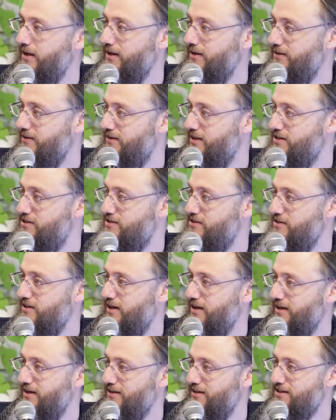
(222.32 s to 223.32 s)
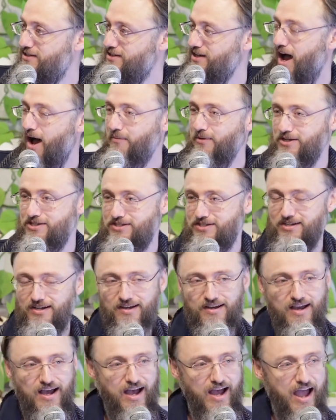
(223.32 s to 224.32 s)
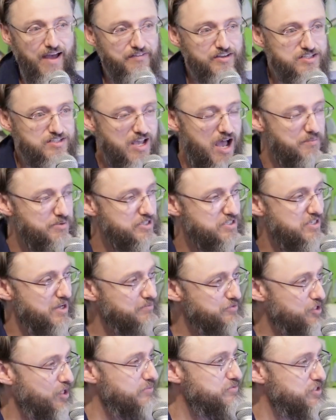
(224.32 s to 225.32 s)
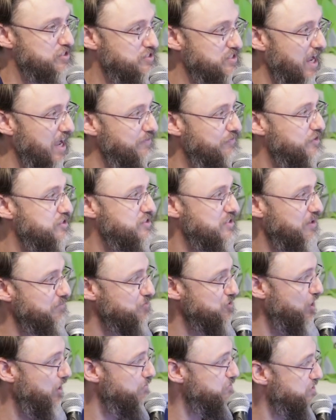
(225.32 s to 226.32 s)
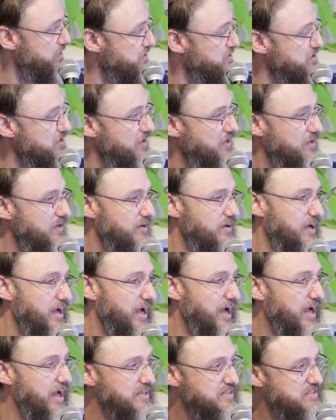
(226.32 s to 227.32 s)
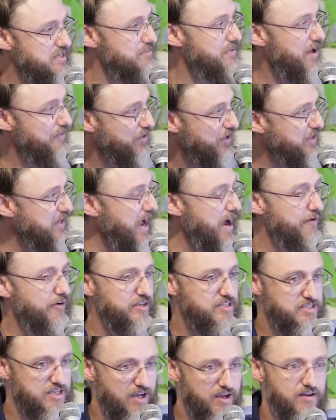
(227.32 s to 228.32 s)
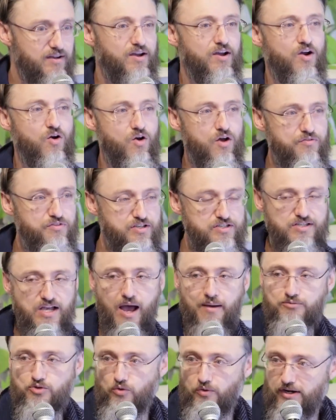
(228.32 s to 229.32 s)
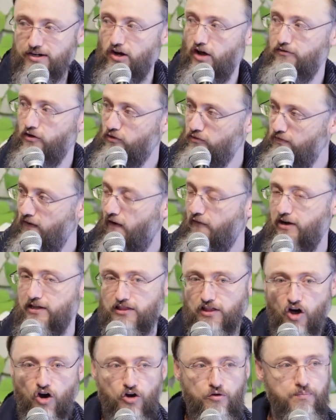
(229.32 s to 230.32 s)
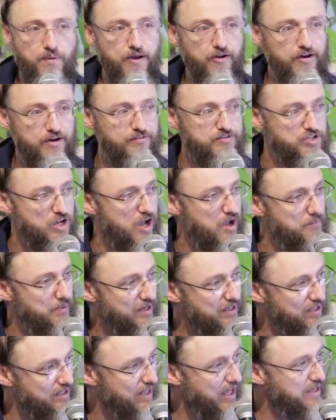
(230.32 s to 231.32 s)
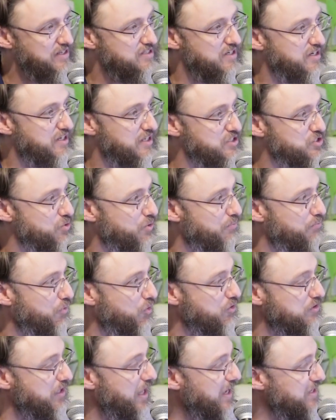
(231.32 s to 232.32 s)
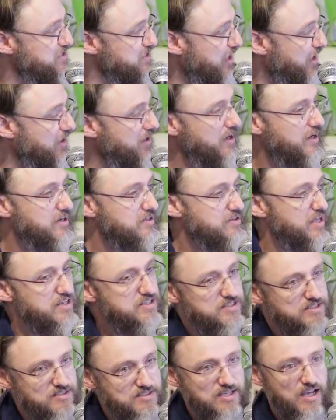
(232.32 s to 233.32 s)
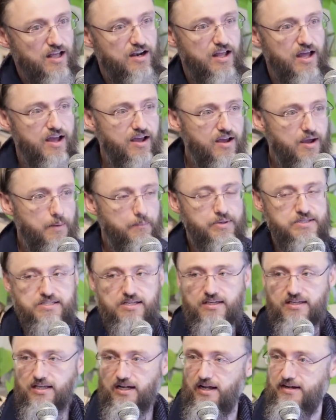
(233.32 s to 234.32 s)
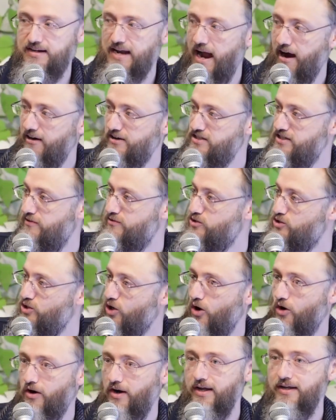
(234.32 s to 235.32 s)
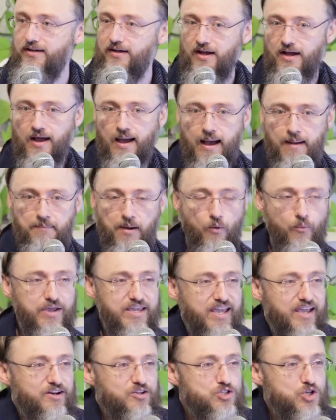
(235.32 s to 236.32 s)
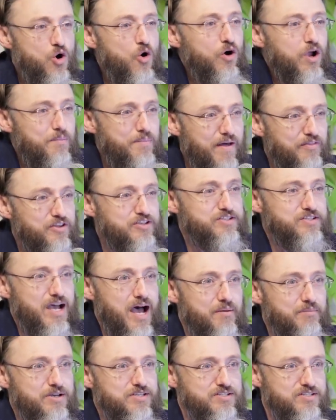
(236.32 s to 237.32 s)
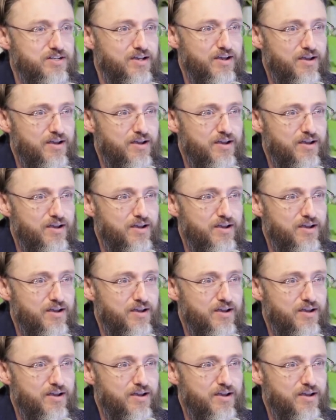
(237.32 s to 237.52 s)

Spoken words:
The psalmist sometimes is David, sometimes it's some other character. The psalms are written over a very long period of time and collated into a book later. They tell a particular narrative story. But we can talk about the psalmist,